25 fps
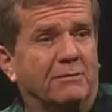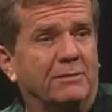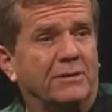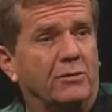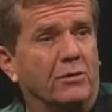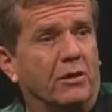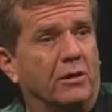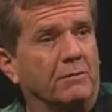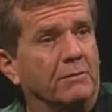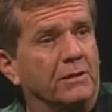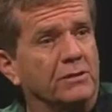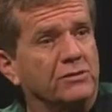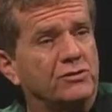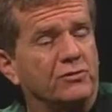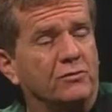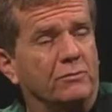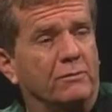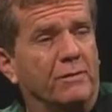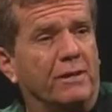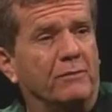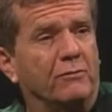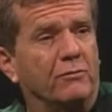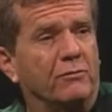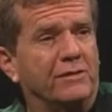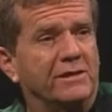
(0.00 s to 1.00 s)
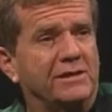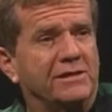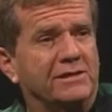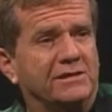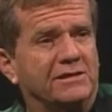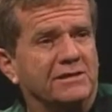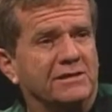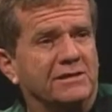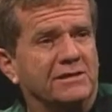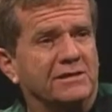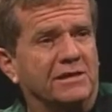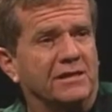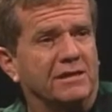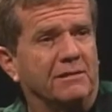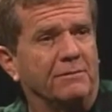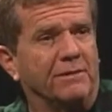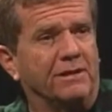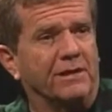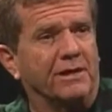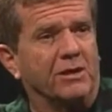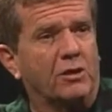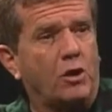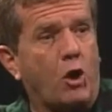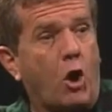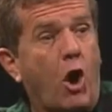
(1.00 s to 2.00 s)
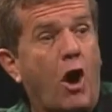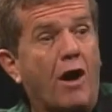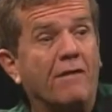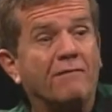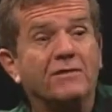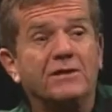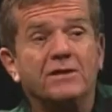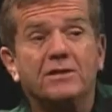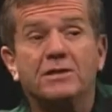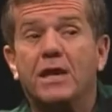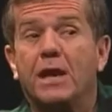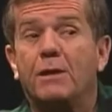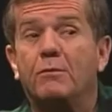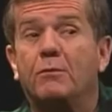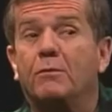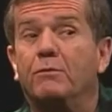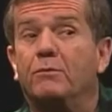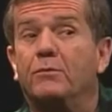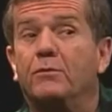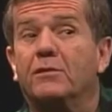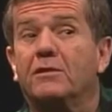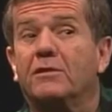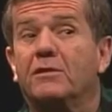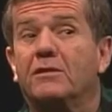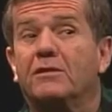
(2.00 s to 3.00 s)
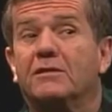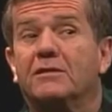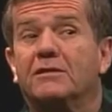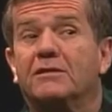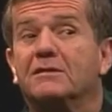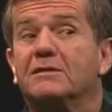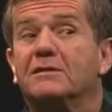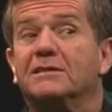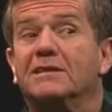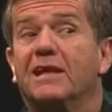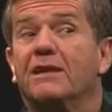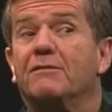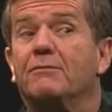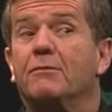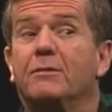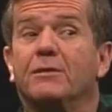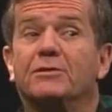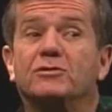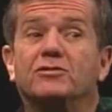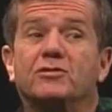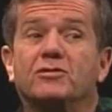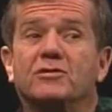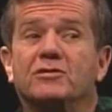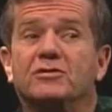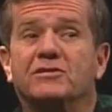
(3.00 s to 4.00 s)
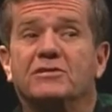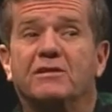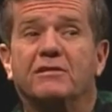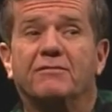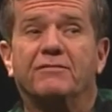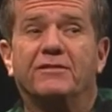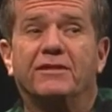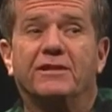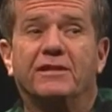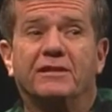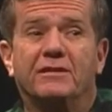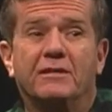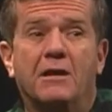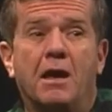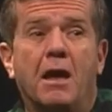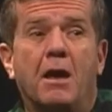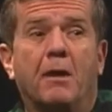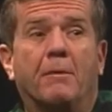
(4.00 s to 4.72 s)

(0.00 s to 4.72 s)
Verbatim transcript: to be called Munster Memories. It's going to be a coffin table book, and it's going to have a bunch of good stuff in it.